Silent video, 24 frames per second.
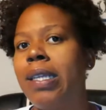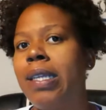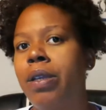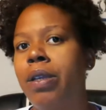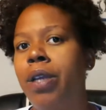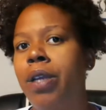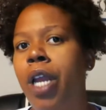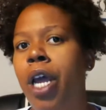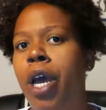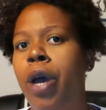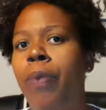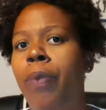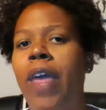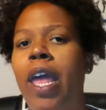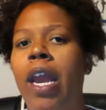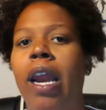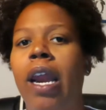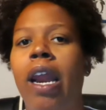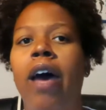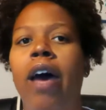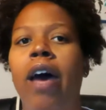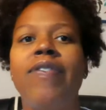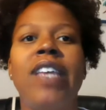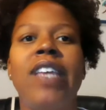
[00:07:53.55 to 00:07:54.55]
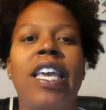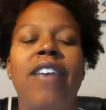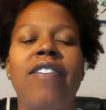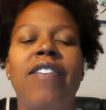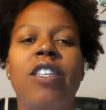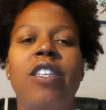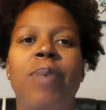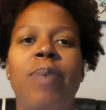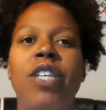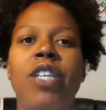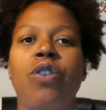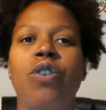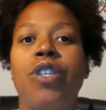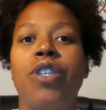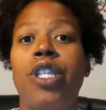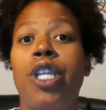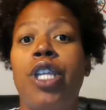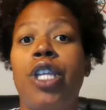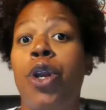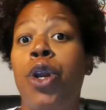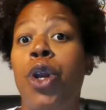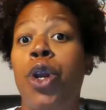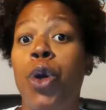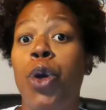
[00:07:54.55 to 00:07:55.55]
you know, they love to give specials
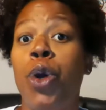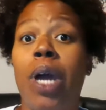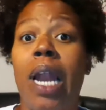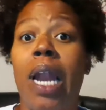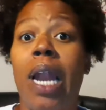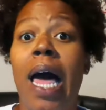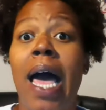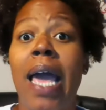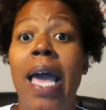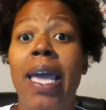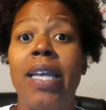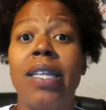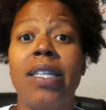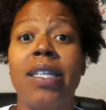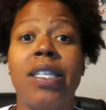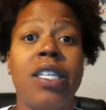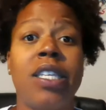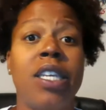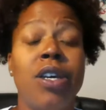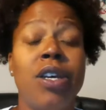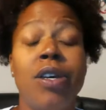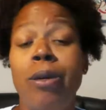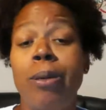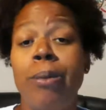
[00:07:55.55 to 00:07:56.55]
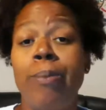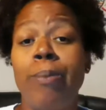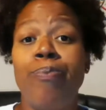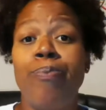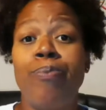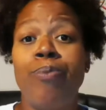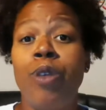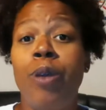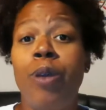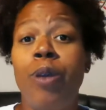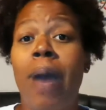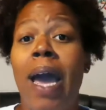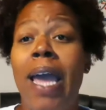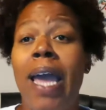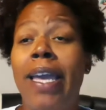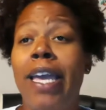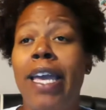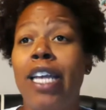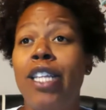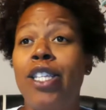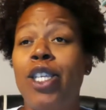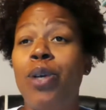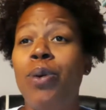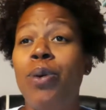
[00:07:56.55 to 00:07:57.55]
to new clients. You might
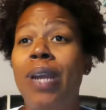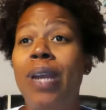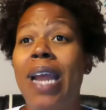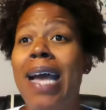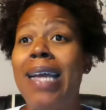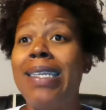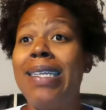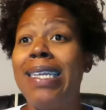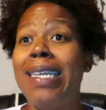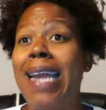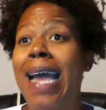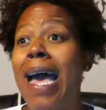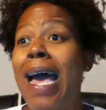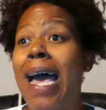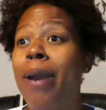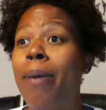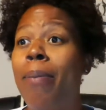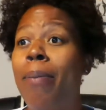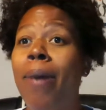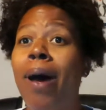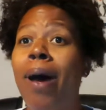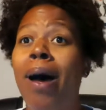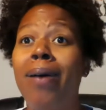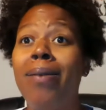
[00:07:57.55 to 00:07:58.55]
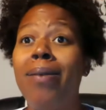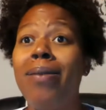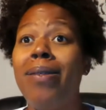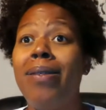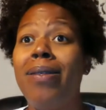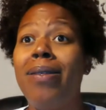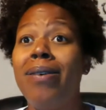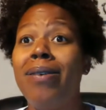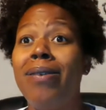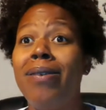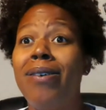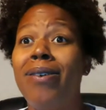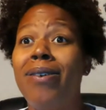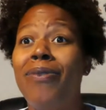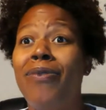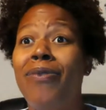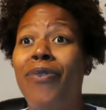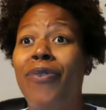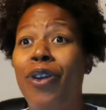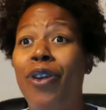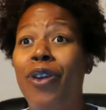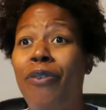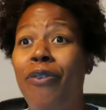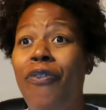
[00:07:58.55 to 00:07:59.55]
get $2.99 a month
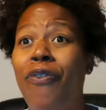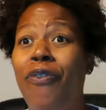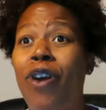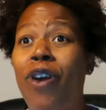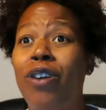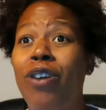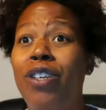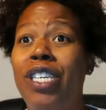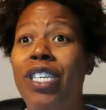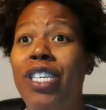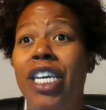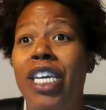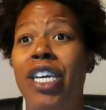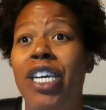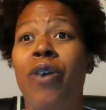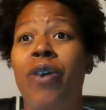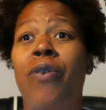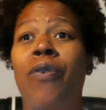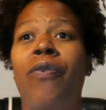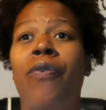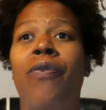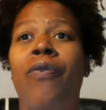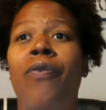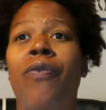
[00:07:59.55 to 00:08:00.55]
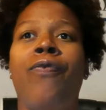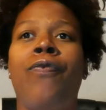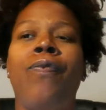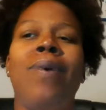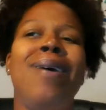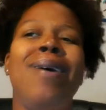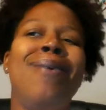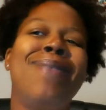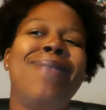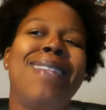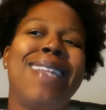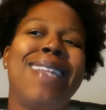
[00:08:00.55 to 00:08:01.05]
for your first year. The